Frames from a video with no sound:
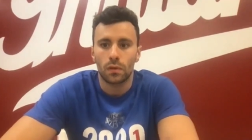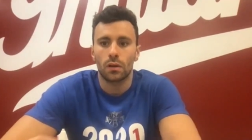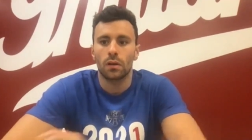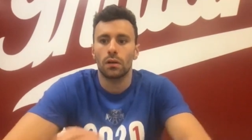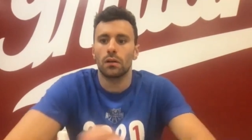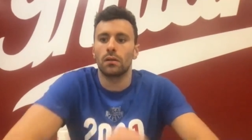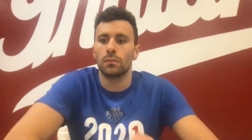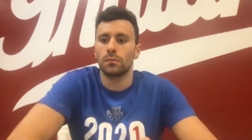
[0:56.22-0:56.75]

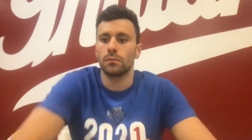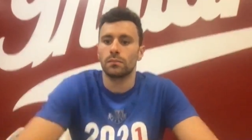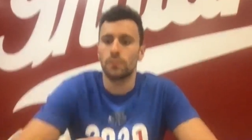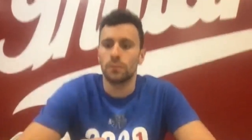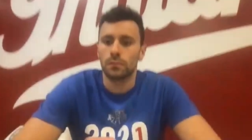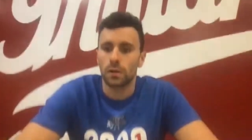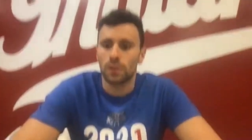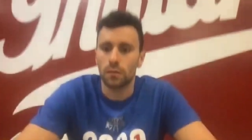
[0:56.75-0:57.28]
um
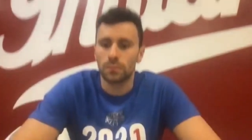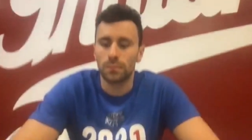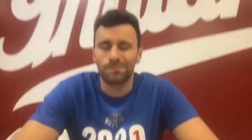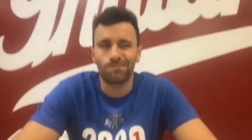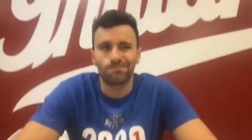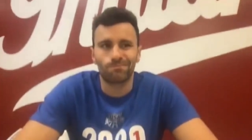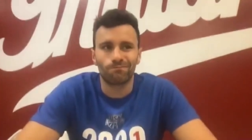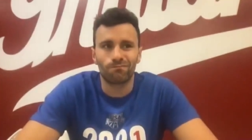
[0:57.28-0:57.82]

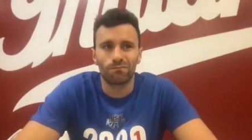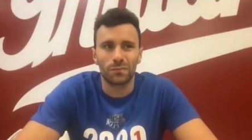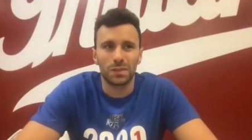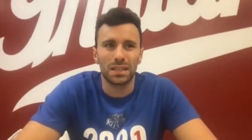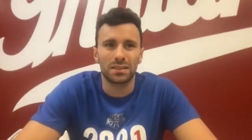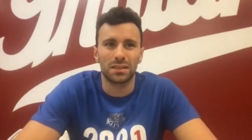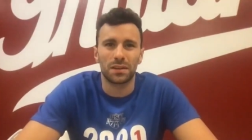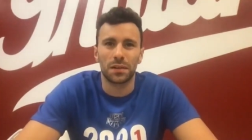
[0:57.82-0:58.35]

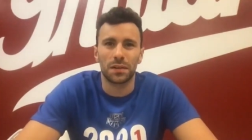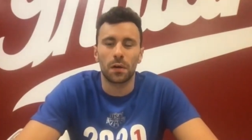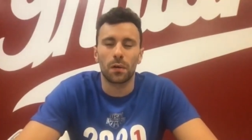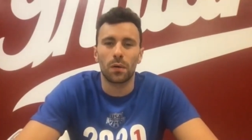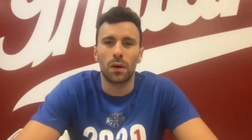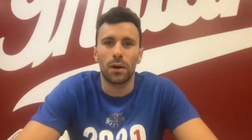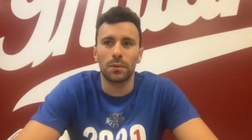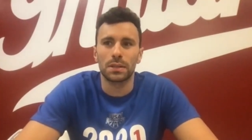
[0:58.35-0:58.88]
yes and
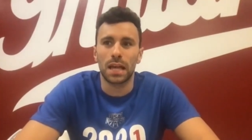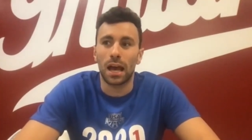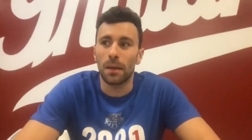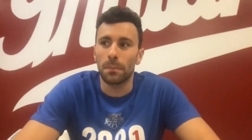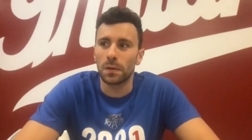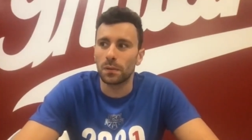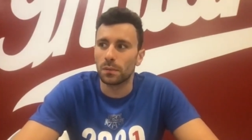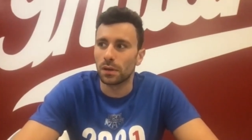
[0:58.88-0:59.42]
no. I was
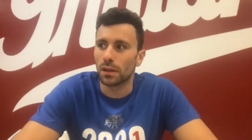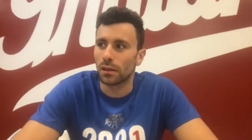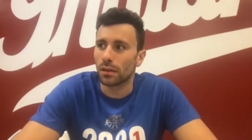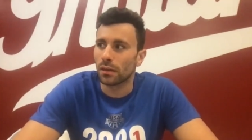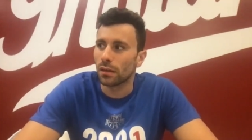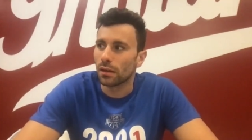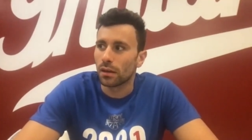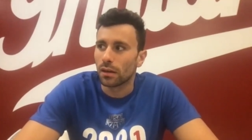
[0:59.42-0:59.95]
happy
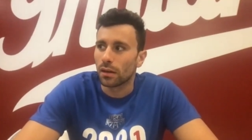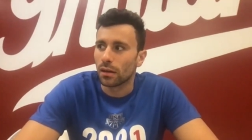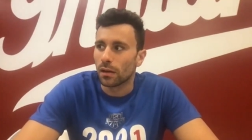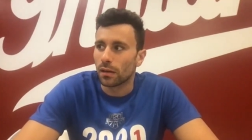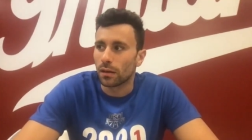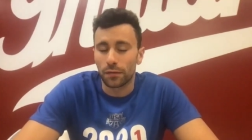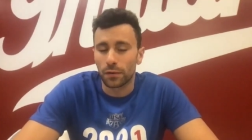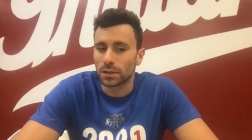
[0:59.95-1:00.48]
with
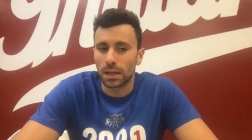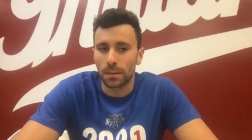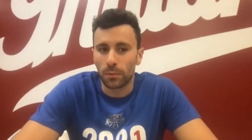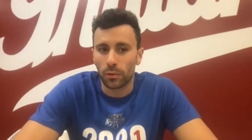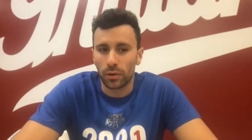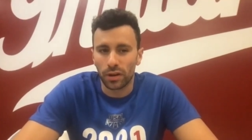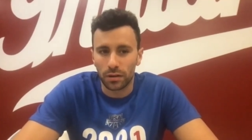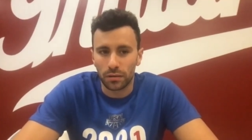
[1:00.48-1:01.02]
the first time
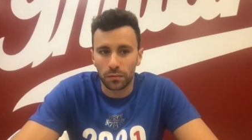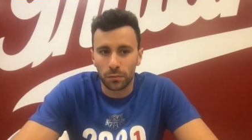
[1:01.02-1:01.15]
going under